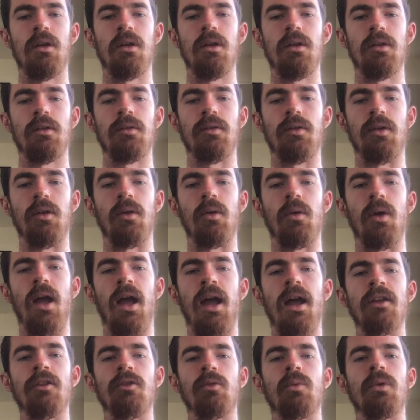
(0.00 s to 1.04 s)
So
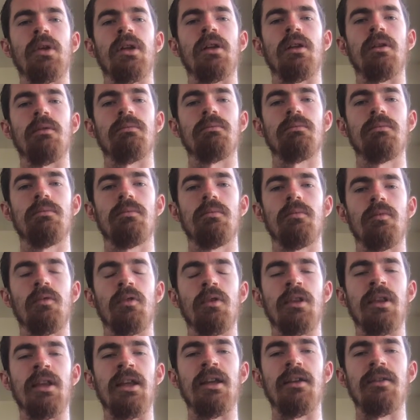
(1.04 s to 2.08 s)
as we
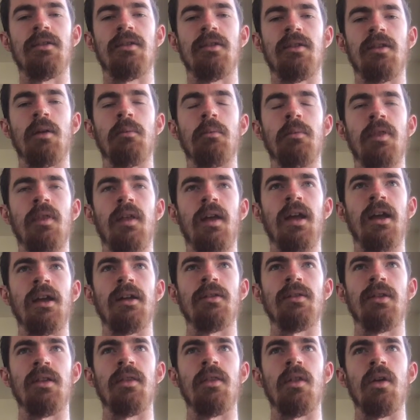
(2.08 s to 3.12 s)
release some
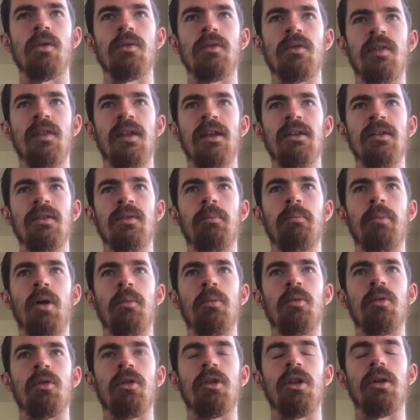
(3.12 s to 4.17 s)
things and those things
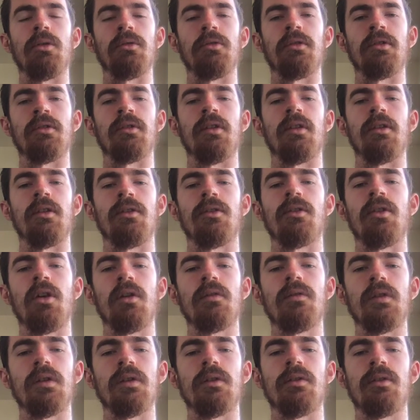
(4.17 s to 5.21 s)
bubble closer to the
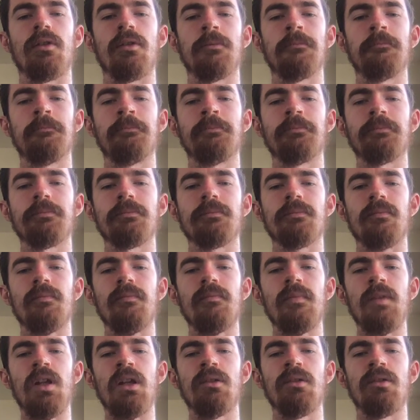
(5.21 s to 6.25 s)
surface,
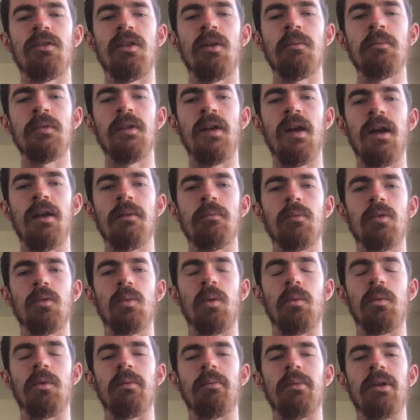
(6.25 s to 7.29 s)
sometimes
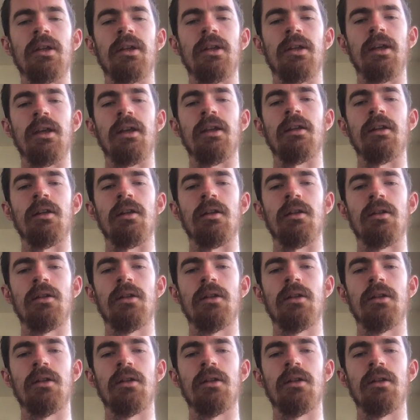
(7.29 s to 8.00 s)
when we begin